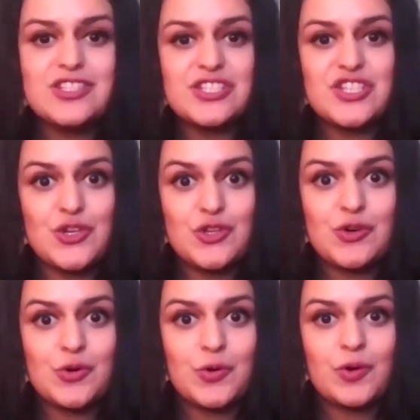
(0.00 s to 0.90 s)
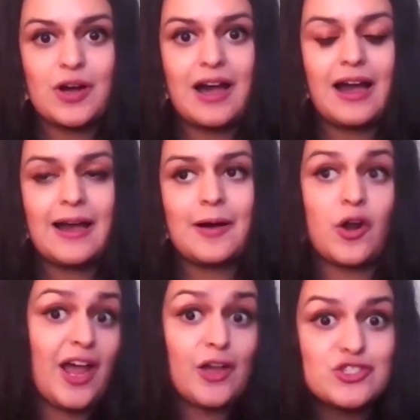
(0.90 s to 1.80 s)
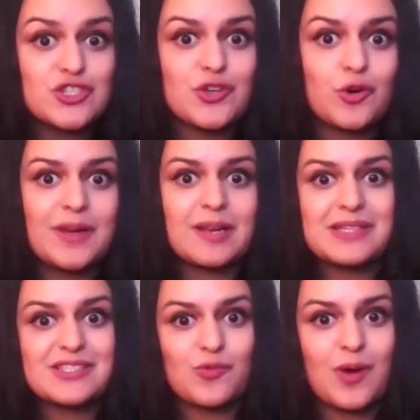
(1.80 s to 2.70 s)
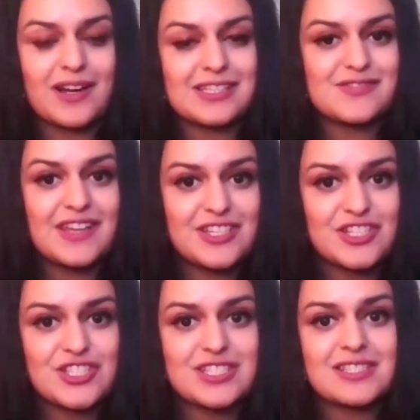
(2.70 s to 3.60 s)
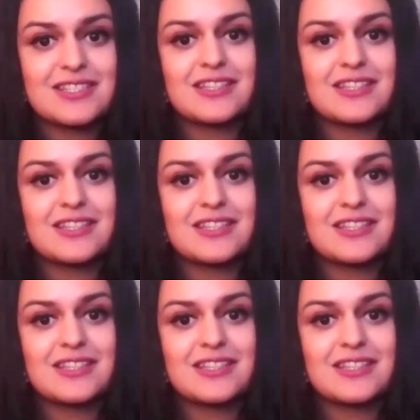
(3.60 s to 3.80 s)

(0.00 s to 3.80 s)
when do you know, uh, or how do you know when a piece of work is finished?